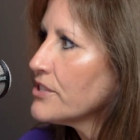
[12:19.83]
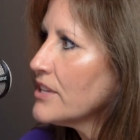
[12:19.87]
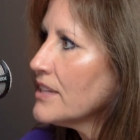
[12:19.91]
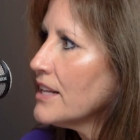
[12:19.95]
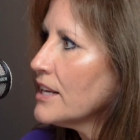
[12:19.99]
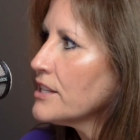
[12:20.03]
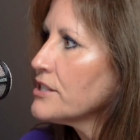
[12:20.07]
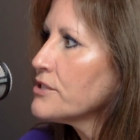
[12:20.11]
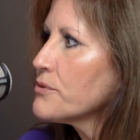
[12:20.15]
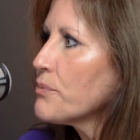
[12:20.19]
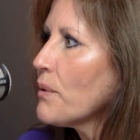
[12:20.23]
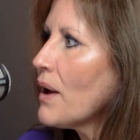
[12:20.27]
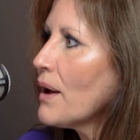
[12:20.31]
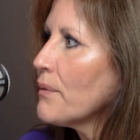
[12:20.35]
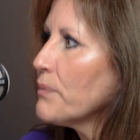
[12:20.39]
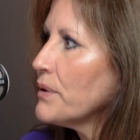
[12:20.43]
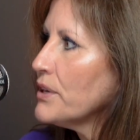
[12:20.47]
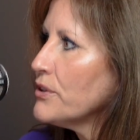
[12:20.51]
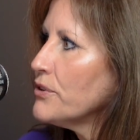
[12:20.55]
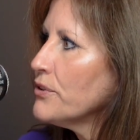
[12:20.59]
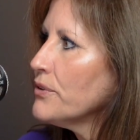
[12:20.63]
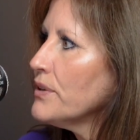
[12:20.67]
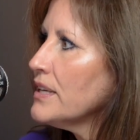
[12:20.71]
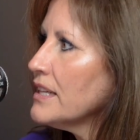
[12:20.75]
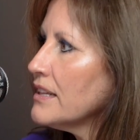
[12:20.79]
And that's why we're
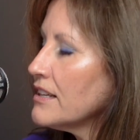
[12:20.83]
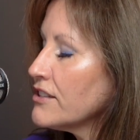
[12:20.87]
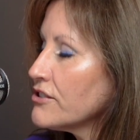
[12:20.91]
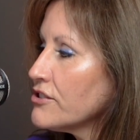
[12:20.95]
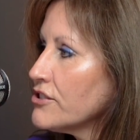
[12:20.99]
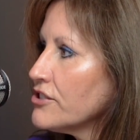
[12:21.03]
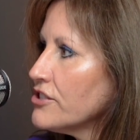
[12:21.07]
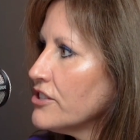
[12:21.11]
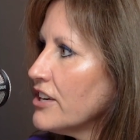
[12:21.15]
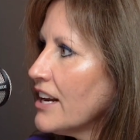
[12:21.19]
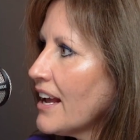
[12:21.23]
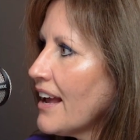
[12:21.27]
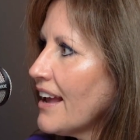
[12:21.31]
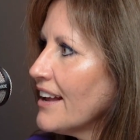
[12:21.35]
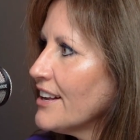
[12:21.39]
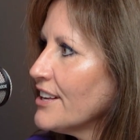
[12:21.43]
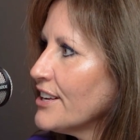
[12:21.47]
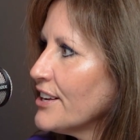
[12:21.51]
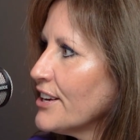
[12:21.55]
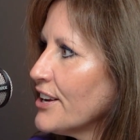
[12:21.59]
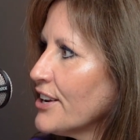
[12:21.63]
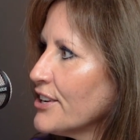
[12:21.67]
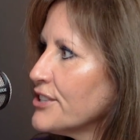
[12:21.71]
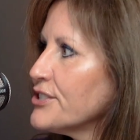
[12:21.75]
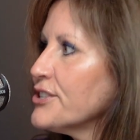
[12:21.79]
doing this
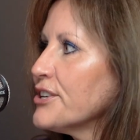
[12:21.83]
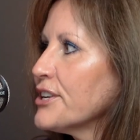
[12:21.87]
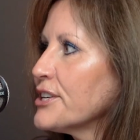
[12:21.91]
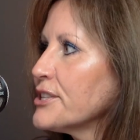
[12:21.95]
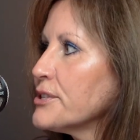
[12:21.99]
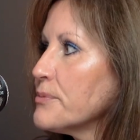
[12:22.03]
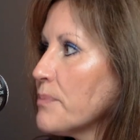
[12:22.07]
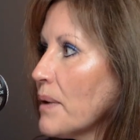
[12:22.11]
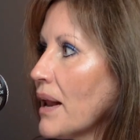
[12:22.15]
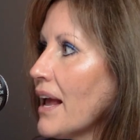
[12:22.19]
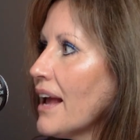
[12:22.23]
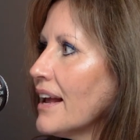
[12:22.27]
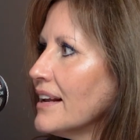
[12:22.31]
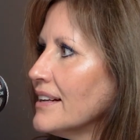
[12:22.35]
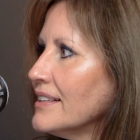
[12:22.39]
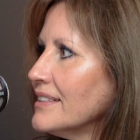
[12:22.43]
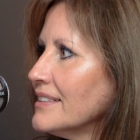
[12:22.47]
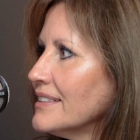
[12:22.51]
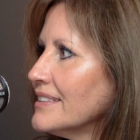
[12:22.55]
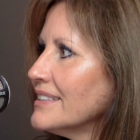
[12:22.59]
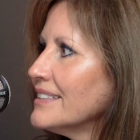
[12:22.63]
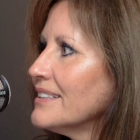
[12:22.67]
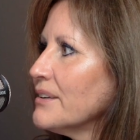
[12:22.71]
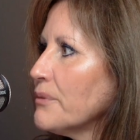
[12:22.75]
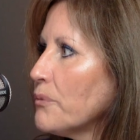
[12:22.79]
today, to
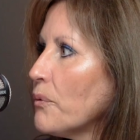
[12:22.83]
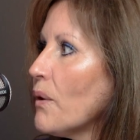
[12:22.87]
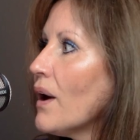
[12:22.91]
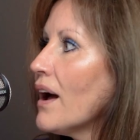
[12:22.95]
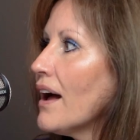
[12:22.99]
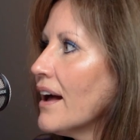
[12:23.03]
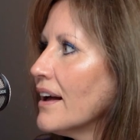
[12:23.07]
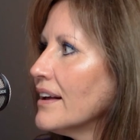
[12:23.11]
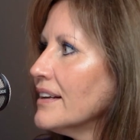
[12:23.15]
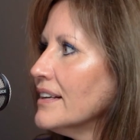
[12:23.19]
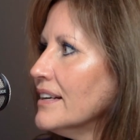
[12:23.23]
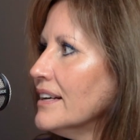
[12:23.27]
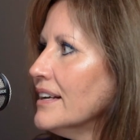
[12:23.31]
explain why.